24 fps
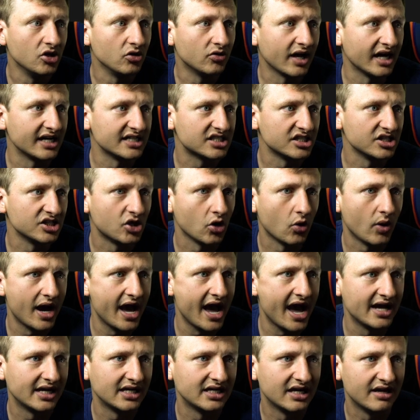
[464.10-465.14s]
you guys can go
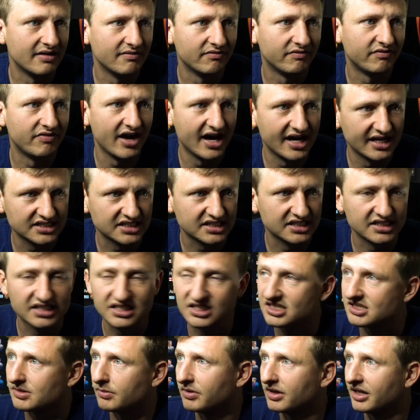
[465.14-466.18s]
ahead and invest
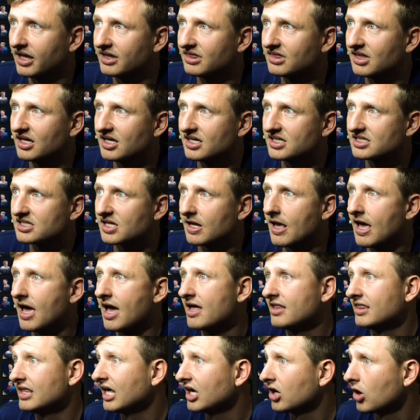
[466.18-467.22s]
into something like this,
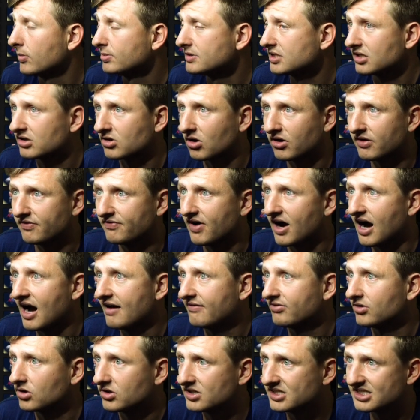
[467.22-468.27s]
and they go up to
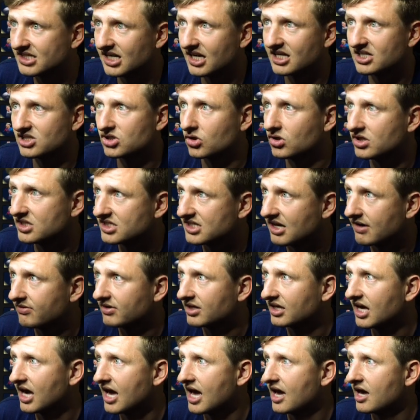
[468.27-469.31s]
thirty-five, thirty-six,
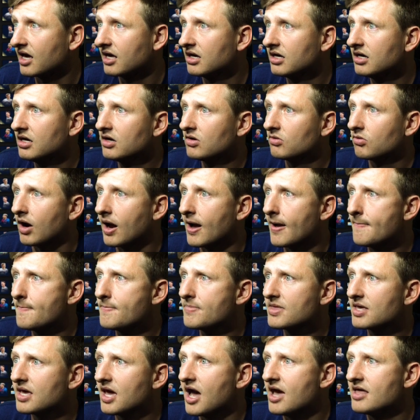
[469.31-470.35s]
thirty-seven K, right?
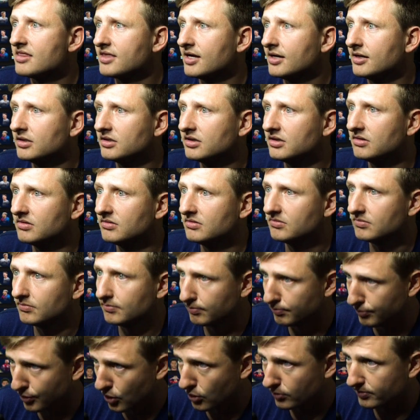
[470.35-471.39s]
And
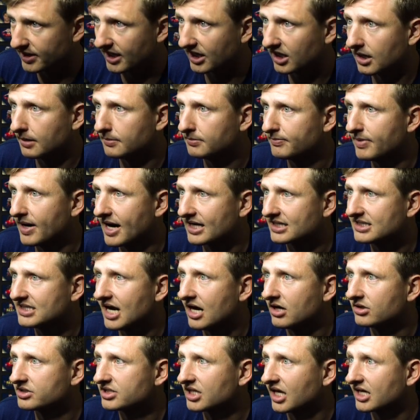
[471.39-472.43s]
then, boom, they come back
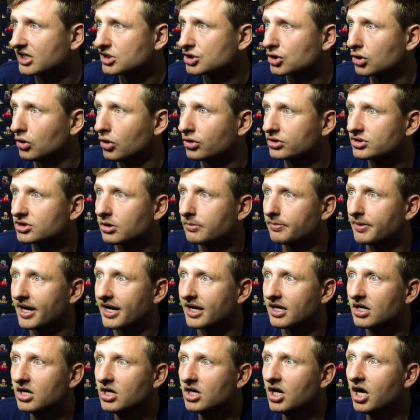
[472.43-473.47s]
down. It's like
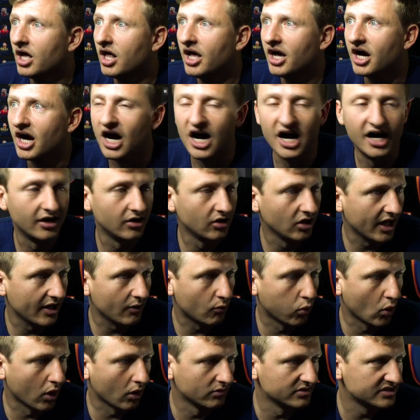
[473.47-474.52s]
Schlotterbeck. Uh,
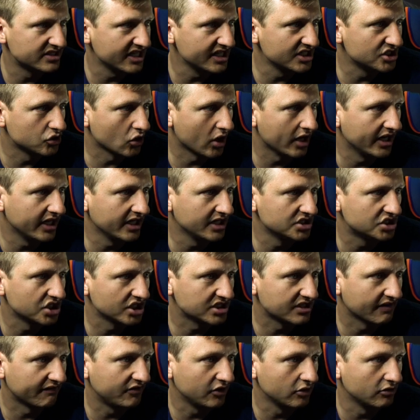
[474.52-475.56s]
like, where was he trading
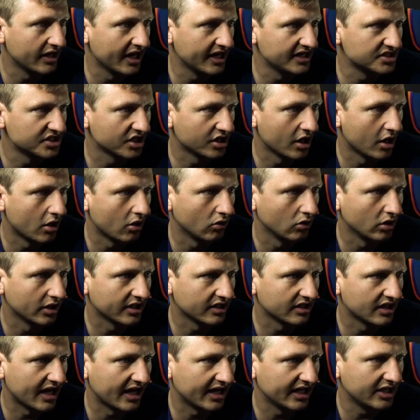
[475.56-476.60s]
just a few days ago?
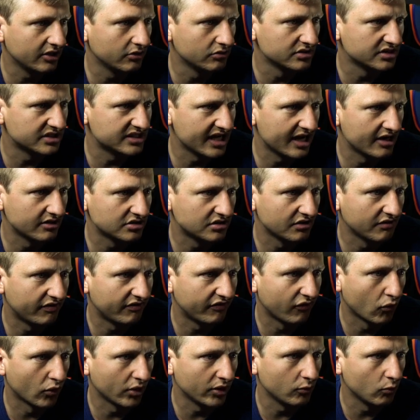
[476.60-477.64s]
Look at that. He was down to
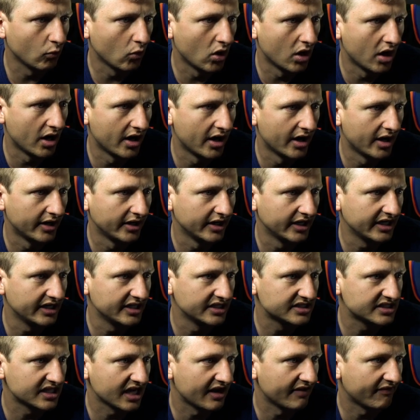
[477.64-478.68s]
forty-one, and
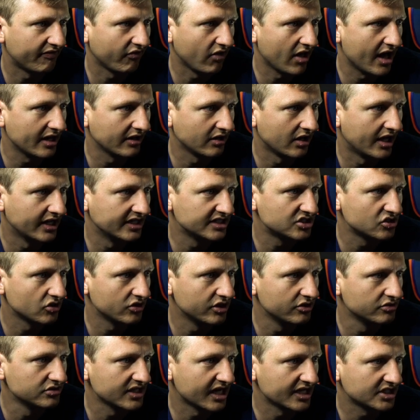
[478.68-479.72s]
he's kind of flatlined. So
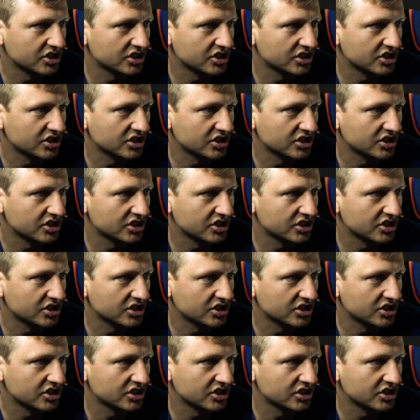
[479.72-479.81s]
he was